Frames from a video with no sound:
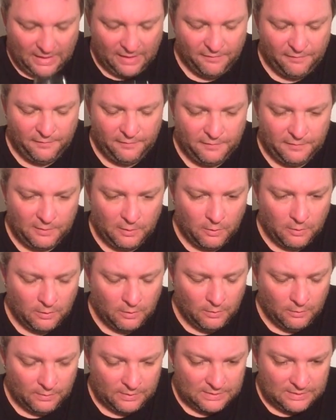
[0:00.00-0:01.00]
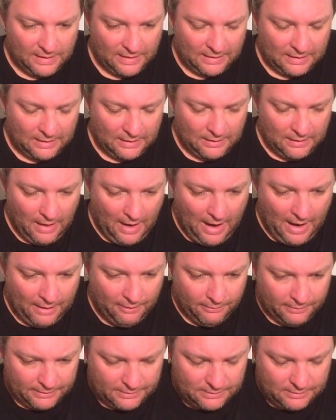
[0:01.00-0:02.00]
that floral was like an
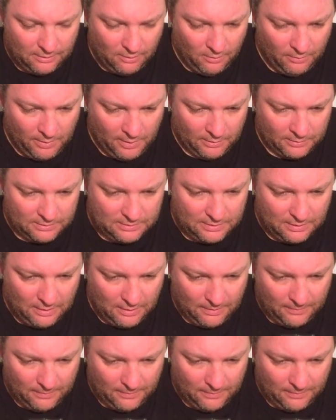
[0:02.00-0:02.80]
iris almost.